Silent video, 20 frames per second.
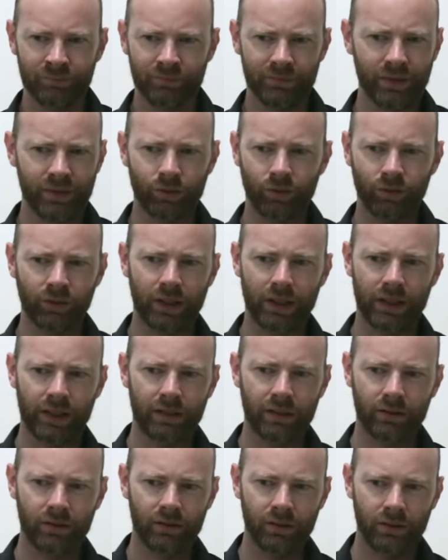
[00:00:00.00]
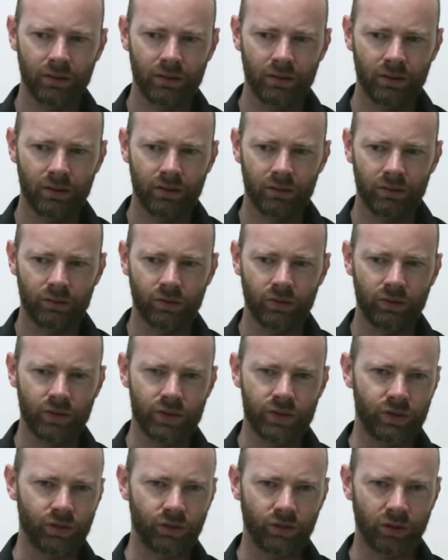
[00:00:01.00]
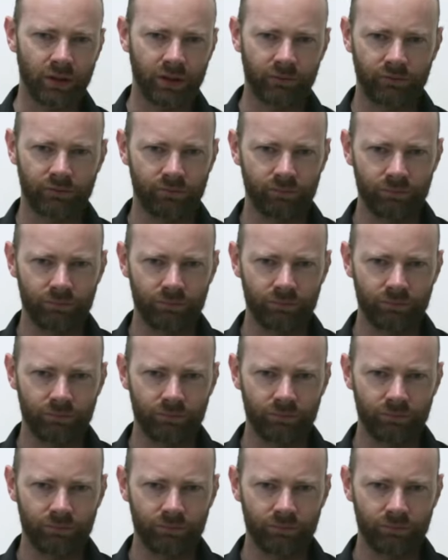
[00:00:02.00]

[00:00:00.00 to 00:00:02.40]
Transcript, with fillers: They don't like traditional like